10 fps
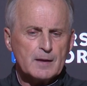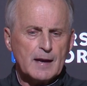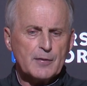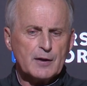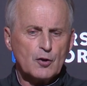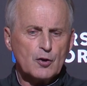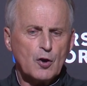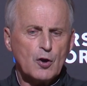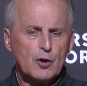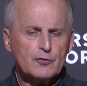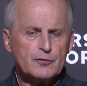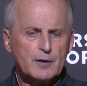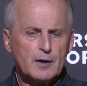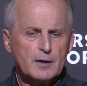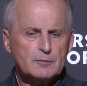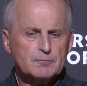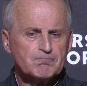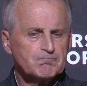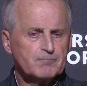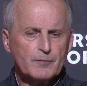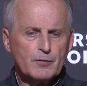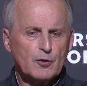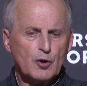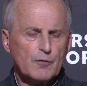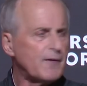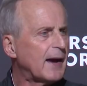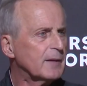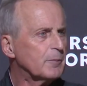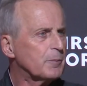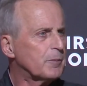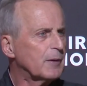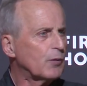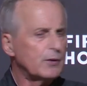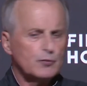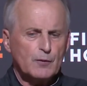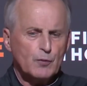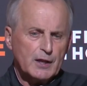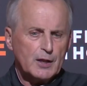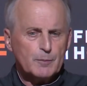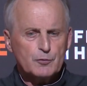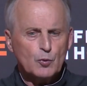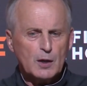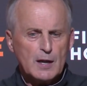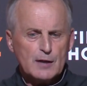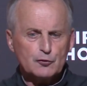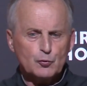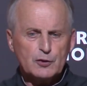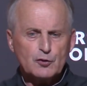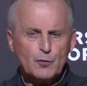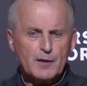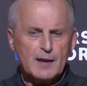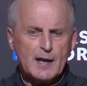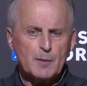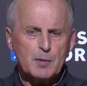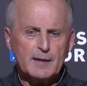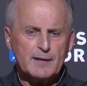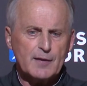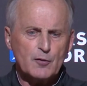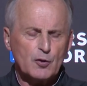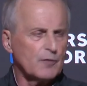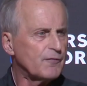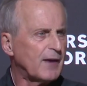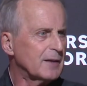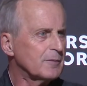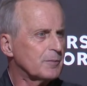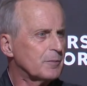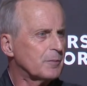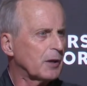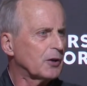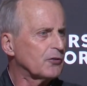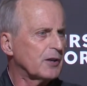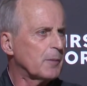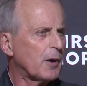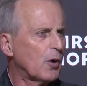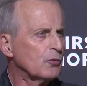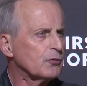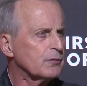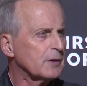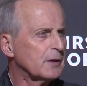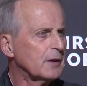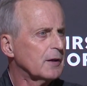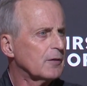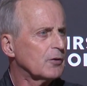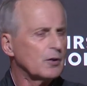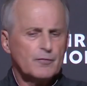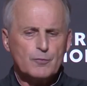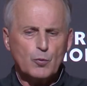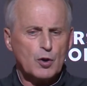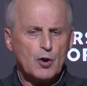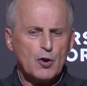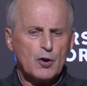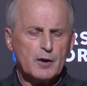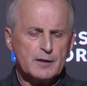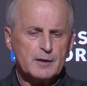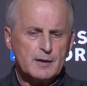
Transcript: I think our guards, uh, they're going to fight. If we, if we end up doing a lot of switching with a lineup like that, they're going to fight players in the post. We're going to work hard and